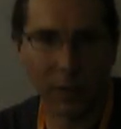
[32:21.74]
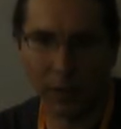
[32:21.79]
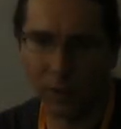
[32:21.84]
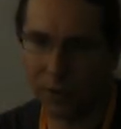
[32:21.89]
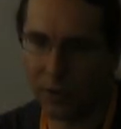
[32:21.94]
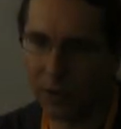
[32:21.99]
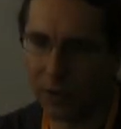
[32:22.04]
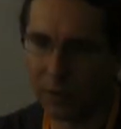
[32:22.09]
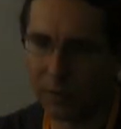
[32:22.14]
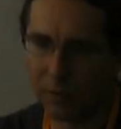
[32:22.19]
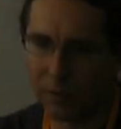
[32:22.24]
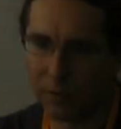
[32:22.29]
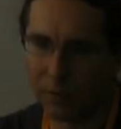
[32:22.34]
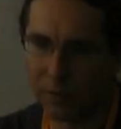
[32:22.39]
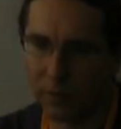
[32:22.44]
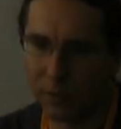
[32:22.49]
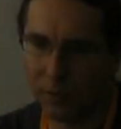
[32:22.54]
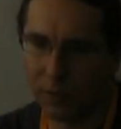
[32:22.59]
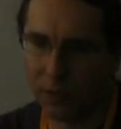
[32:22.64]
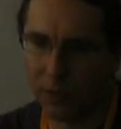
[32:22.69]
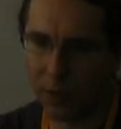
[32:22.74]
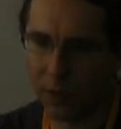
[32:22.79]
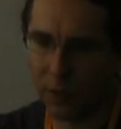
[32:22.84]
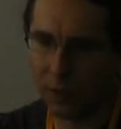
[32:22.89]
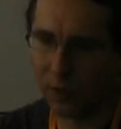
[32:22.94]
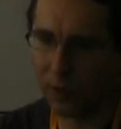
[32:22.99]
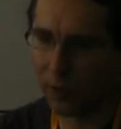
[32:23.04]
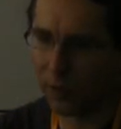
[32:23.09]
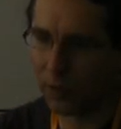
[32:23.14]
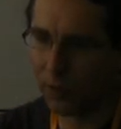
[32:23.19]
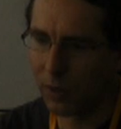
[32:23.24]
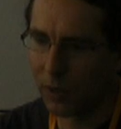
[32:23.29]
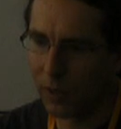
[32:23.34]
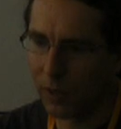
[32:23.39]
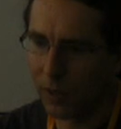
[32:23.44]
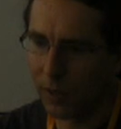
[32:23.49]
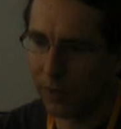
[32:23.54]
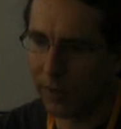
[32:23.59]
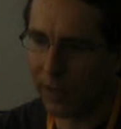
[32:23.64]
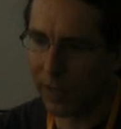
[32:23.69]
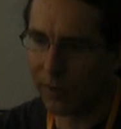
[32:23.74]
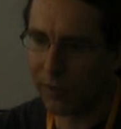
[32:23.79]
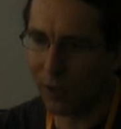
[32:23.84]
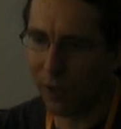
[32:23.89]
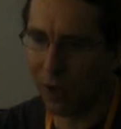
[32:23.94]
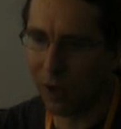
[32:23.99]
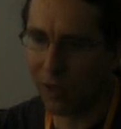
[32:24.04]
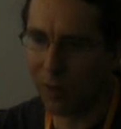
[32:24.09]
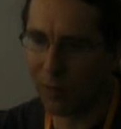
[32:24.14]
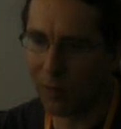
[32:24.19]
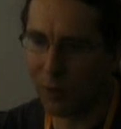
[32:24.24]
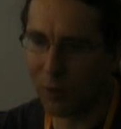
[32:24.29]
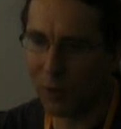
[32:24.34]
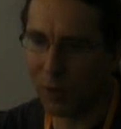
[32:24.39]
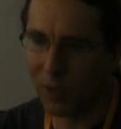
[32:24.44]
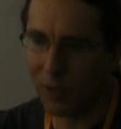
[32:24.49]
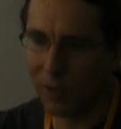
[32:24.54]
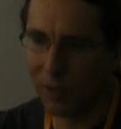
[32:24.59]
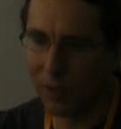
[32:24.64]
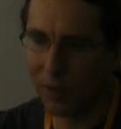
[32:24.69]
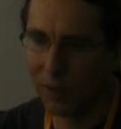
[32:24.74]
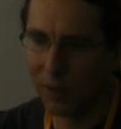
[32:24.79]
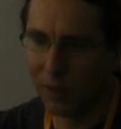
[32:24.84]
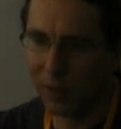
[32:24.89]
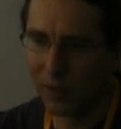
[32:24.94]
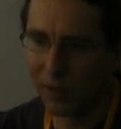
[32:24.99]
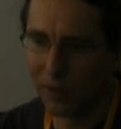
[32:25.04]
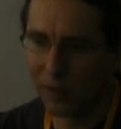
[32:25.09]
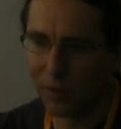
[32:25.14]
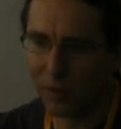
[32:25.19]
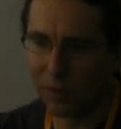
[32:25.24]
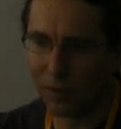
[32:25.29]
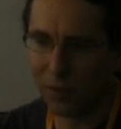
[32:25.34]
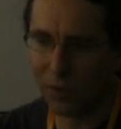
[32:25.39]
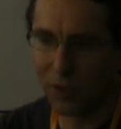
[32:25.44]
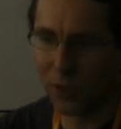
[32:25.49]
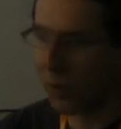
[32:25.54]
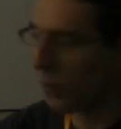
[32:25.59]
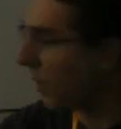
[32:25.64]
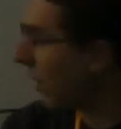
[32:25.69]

is there. So, you know, that's all I'm doing to show